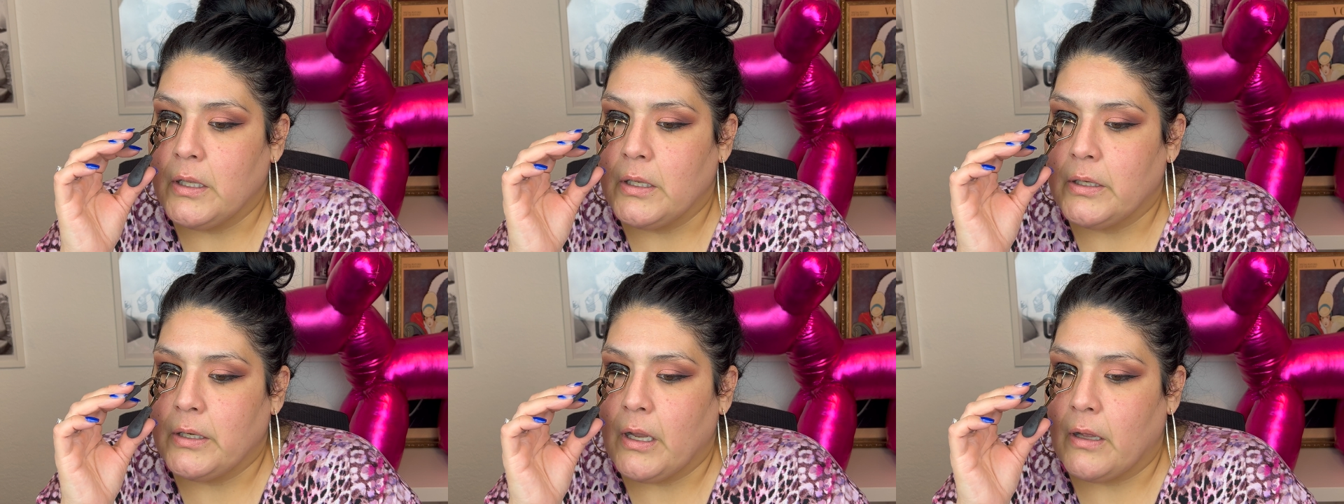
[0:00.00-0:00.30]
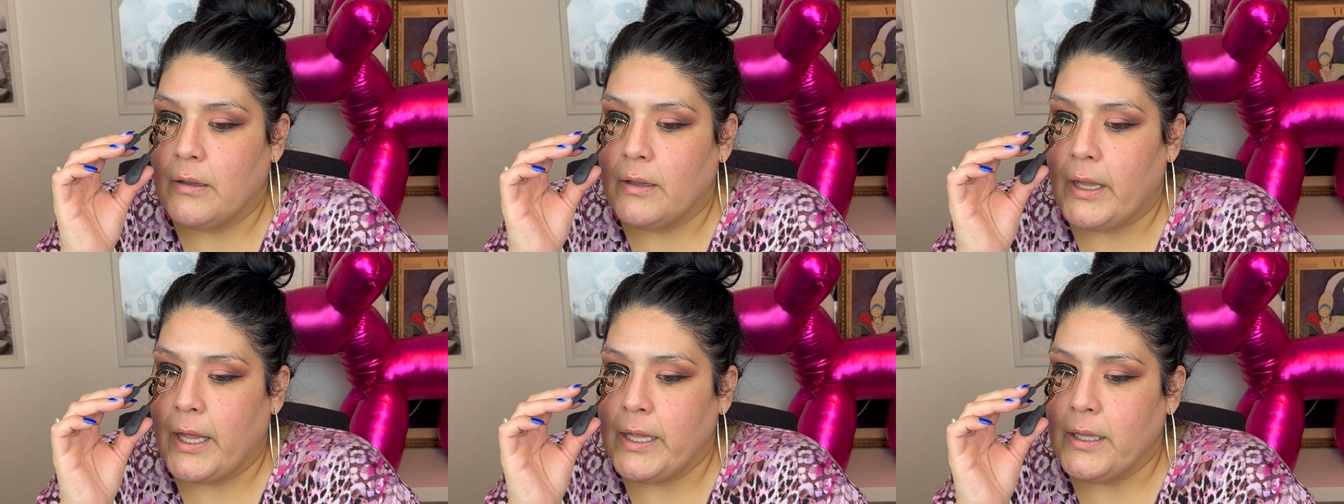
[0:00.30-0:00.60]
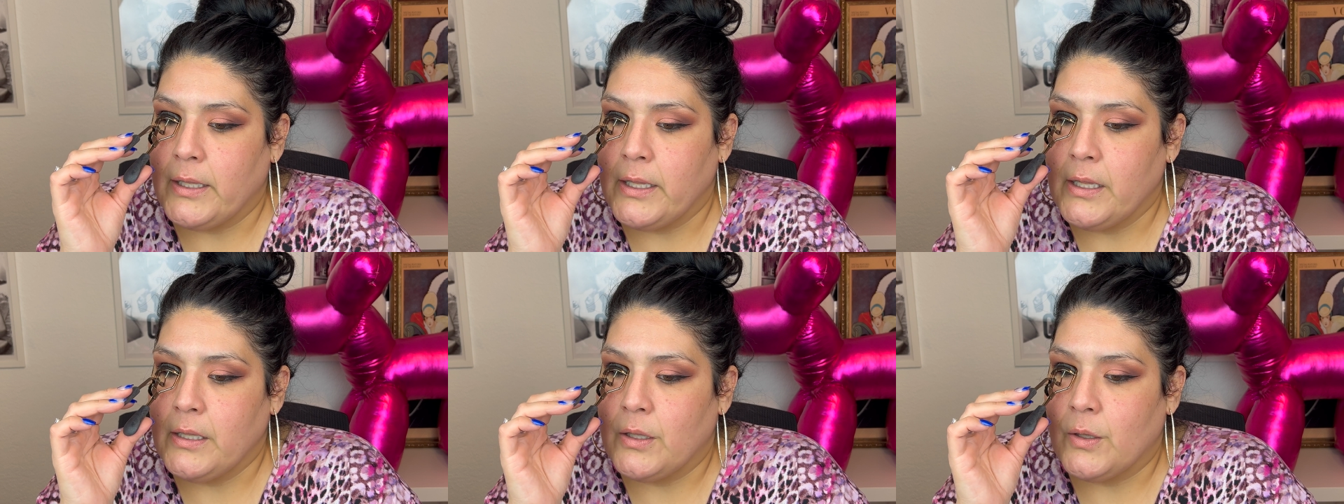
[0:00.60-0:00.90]
Now
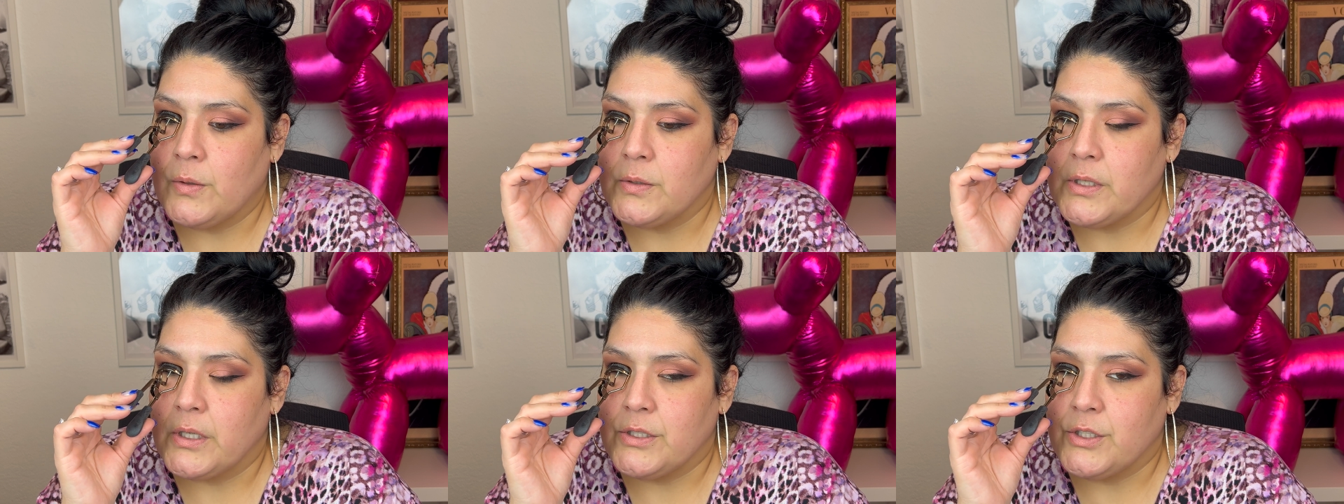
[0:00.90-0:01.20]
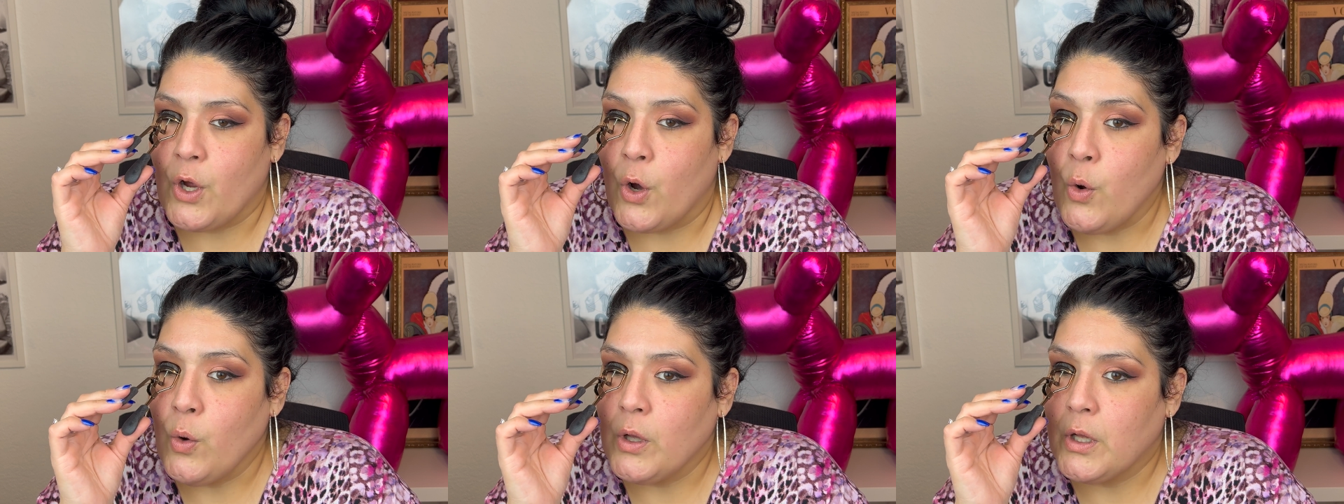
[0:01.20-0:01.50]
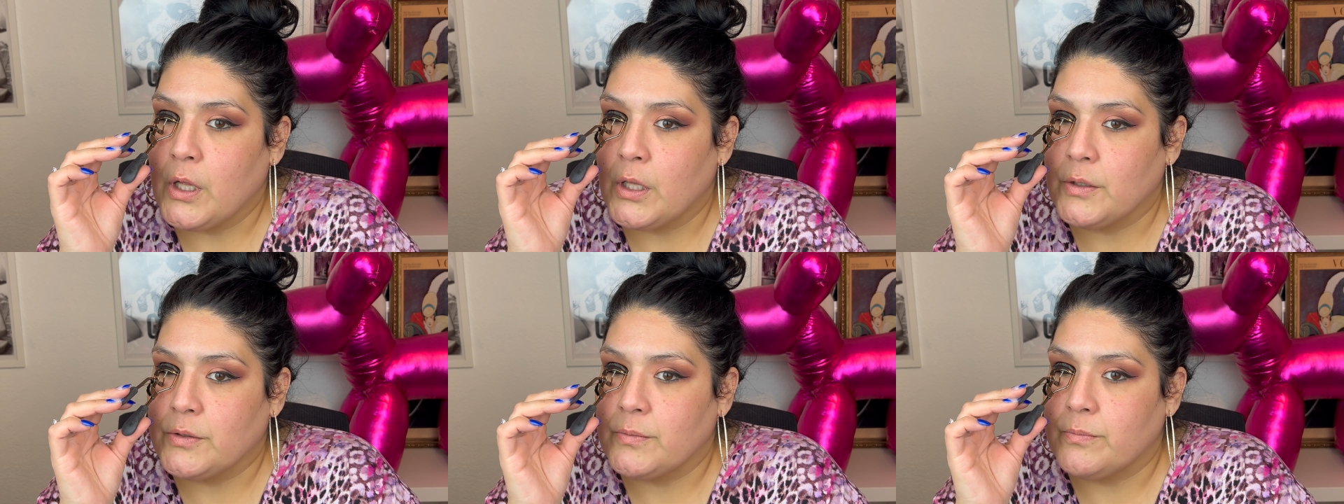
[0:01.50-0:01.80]
lightly close it, don't
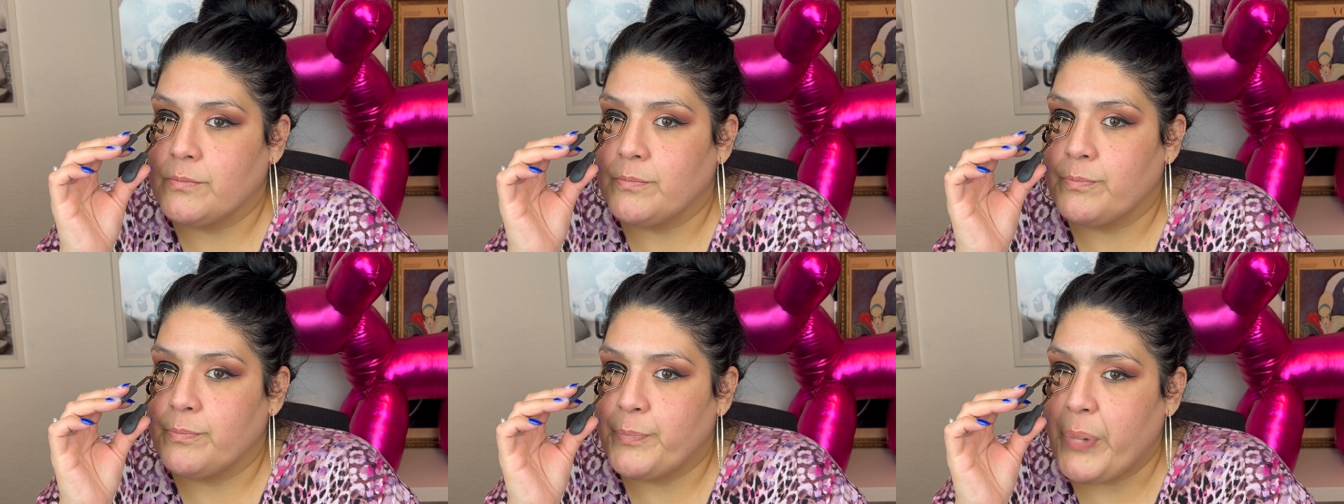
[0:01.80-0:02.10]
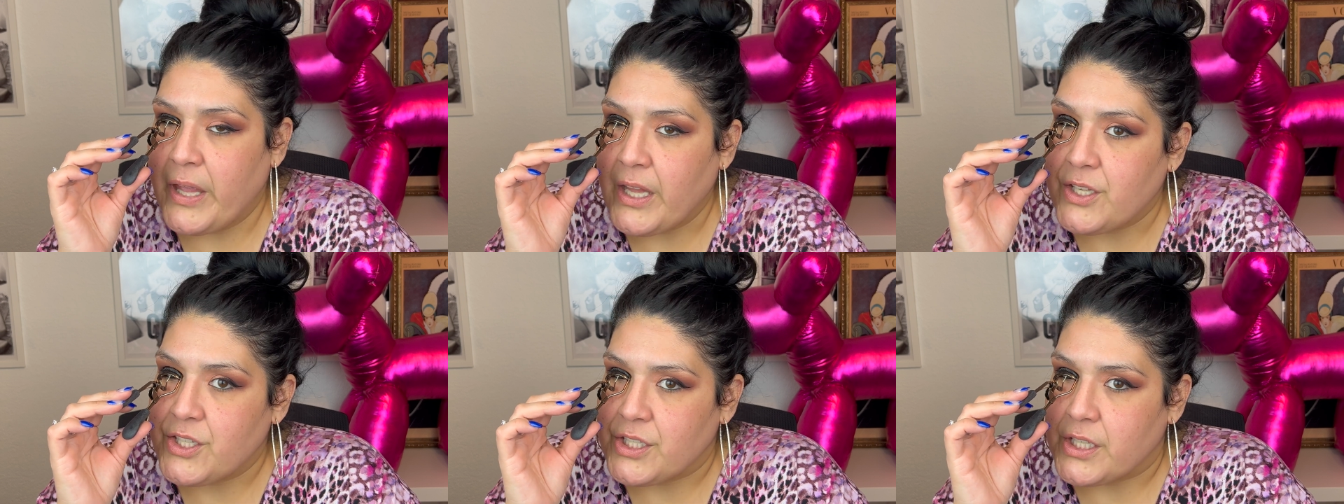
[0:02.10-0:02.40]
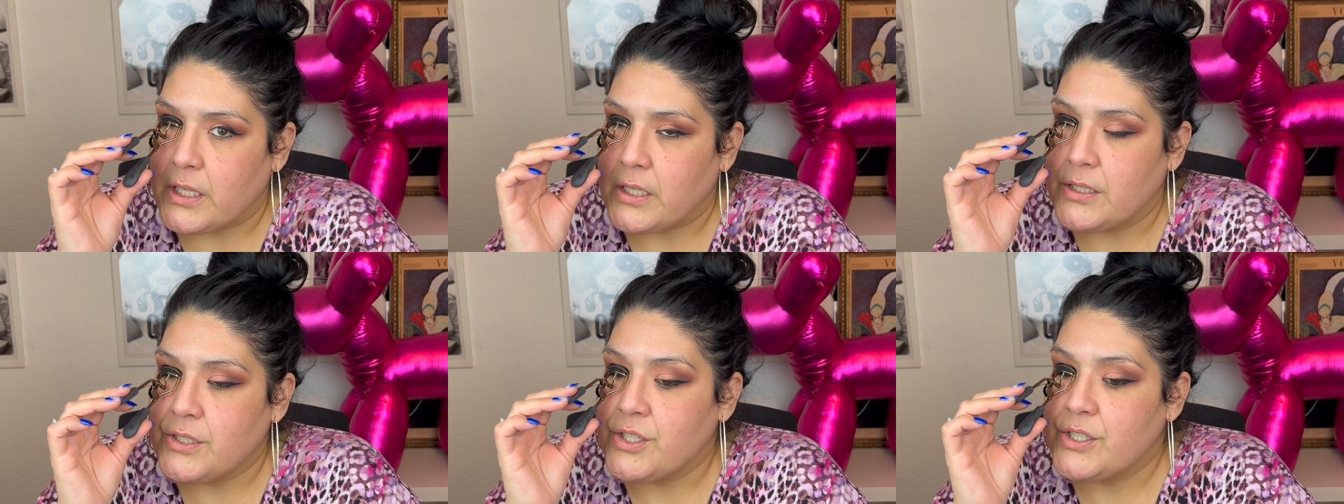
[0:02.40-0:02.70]
pinch
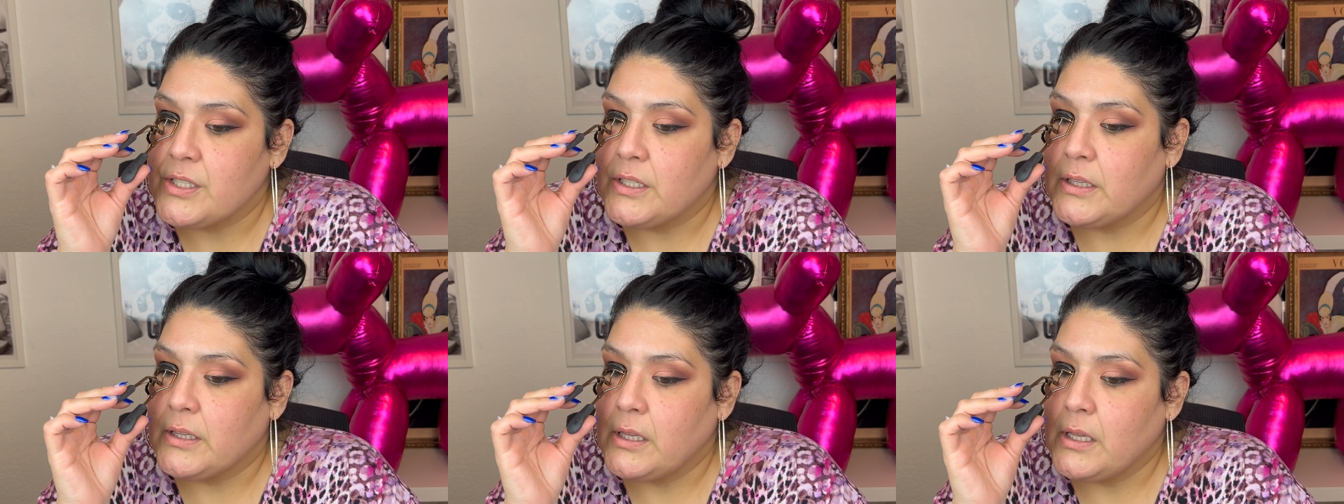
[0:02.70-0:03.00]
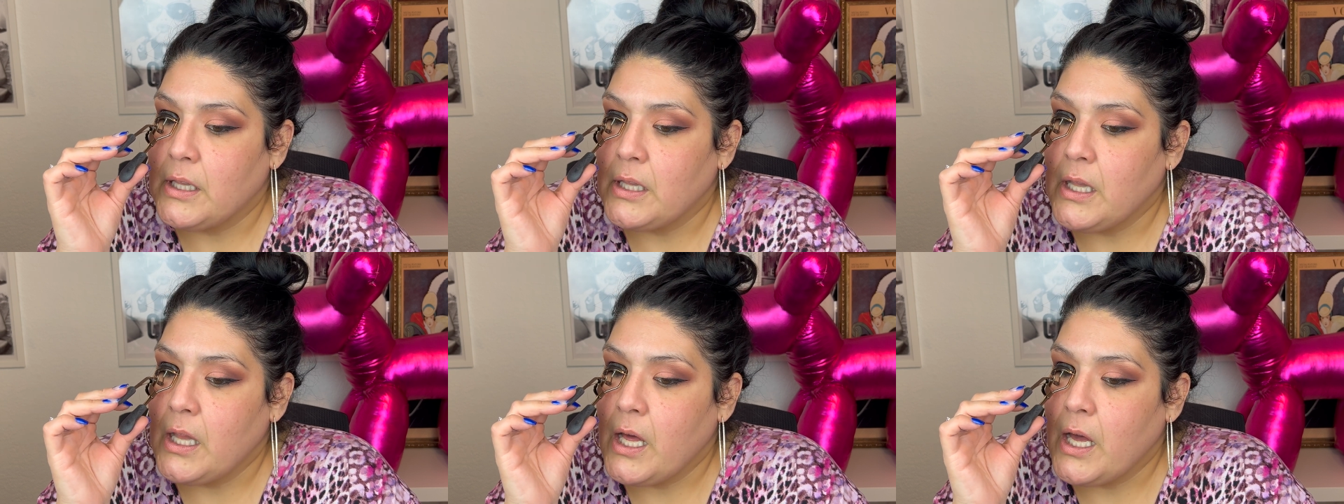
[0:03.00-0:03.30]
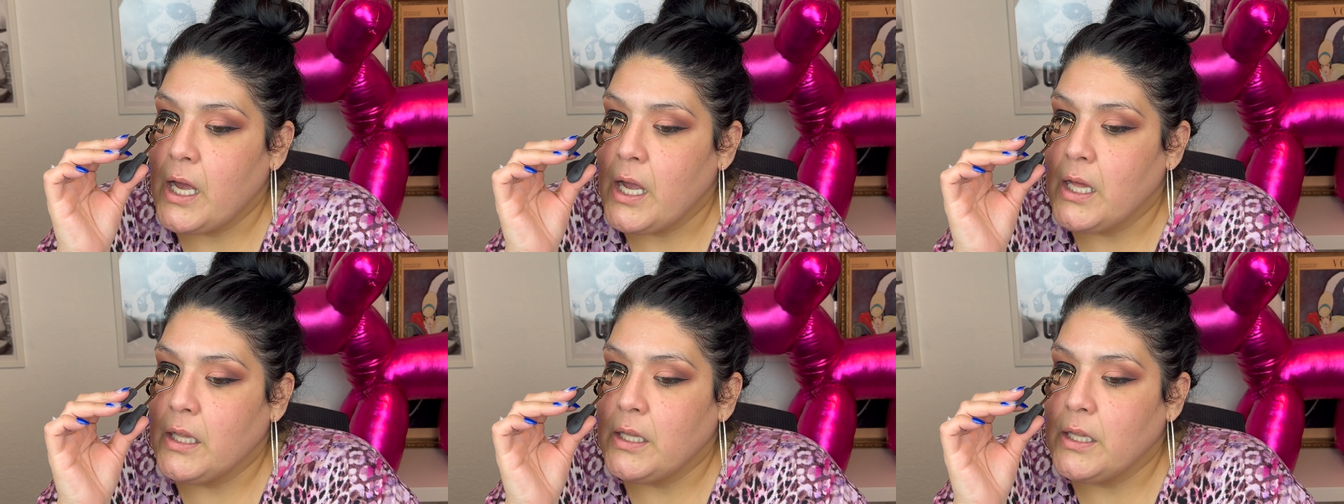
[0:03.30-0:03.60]
it, just
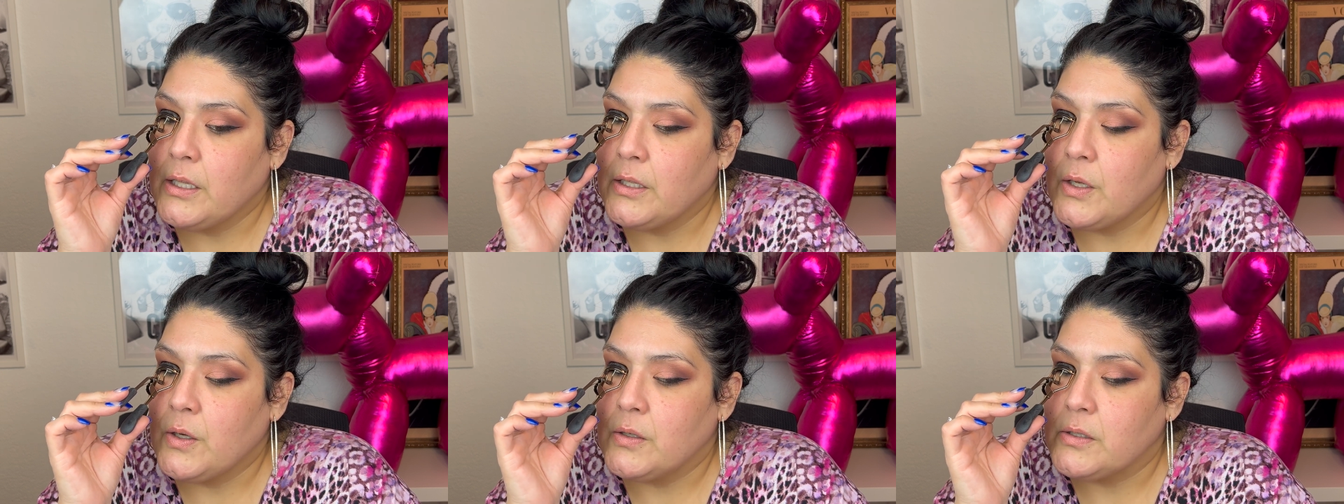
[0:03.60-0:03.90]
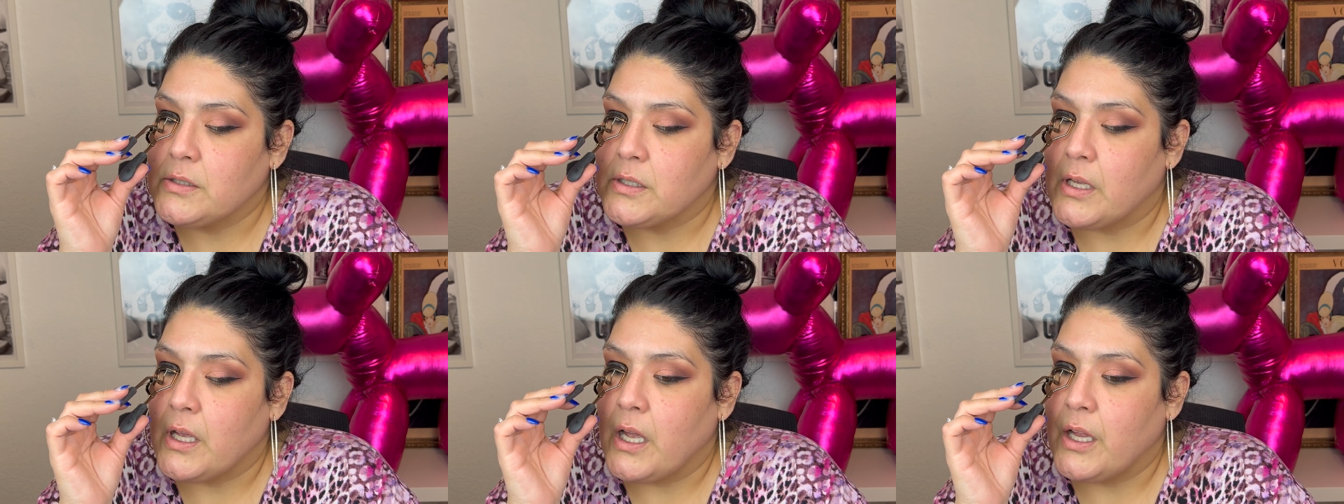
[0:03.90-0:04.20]
lightly close it,